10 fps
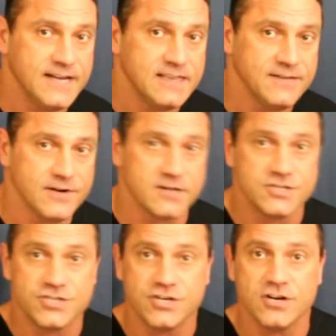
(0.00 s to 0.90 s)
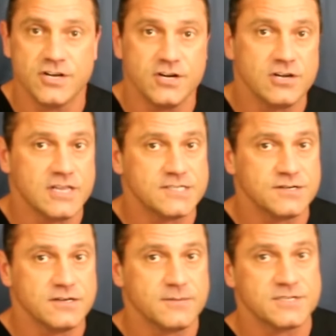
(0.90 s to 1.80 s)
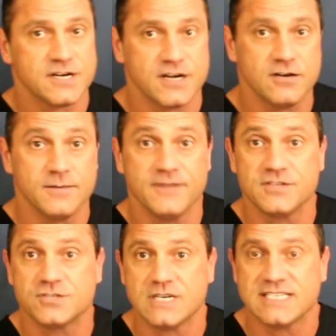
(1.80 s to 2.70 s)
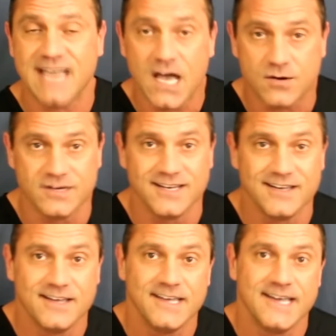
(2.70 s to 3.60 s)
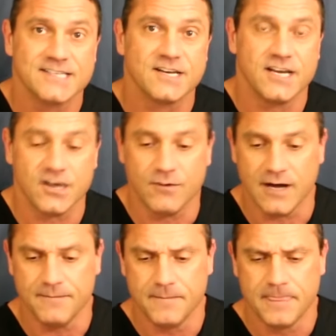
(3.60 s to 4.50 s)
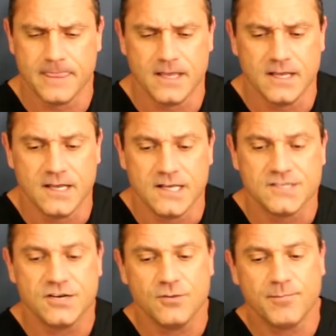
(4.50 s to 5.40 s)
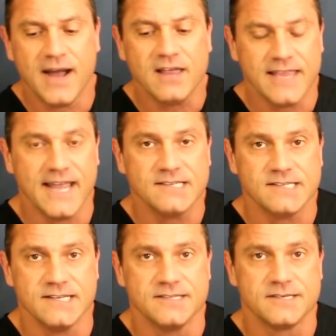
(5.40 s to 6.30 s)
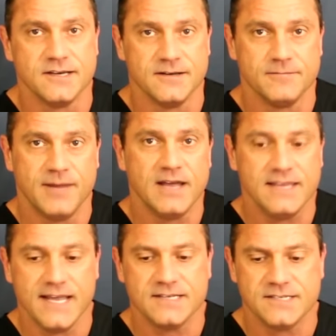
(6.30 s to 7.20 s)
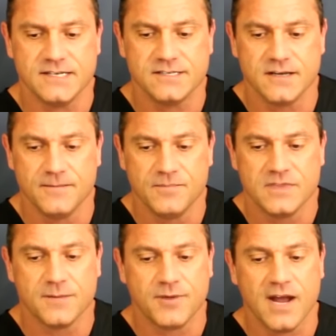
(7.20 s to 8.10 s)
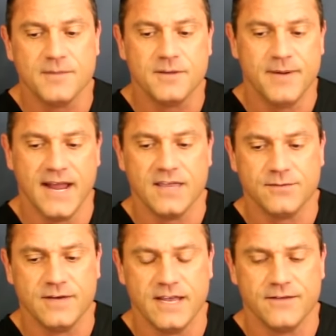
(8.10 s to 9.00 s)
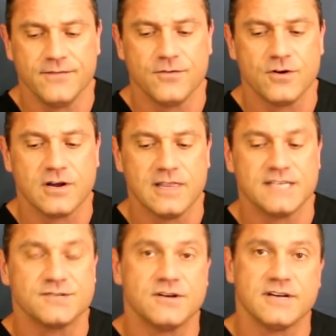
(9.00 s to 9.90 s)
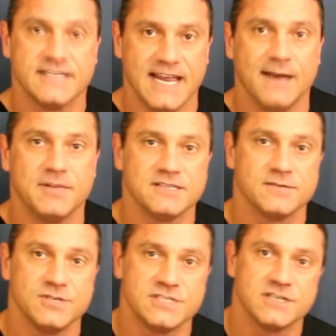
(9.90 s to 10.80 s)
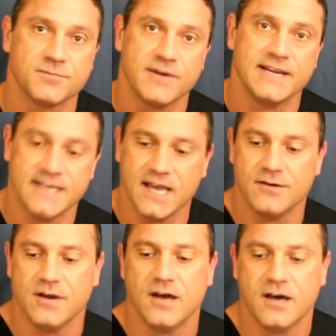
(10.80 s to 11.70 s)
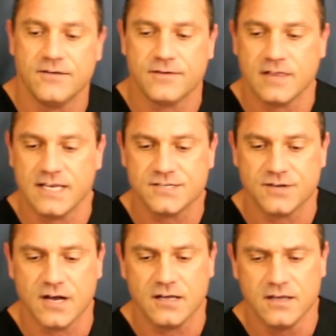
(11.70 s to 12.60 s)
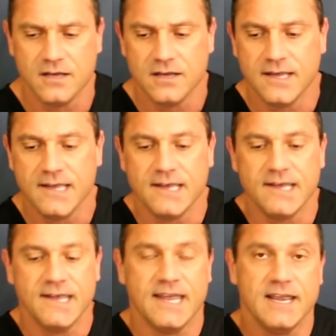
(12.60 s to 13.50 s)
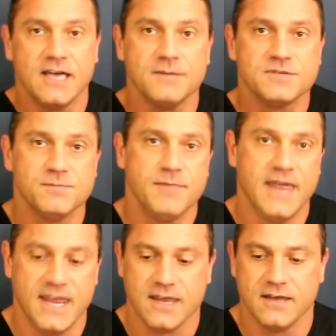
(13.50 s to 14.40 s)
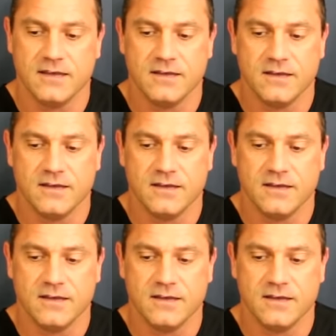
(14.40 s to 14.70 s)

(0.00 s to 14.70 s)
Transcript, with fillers: fatty liver, sure, your cholesterol numbers are going to go up. If you're stressed out, it's going to go up. So bile acids, bile acids, the primary pathway for cholesterol catabolism, which is the breakdown of cholesterol, it helps make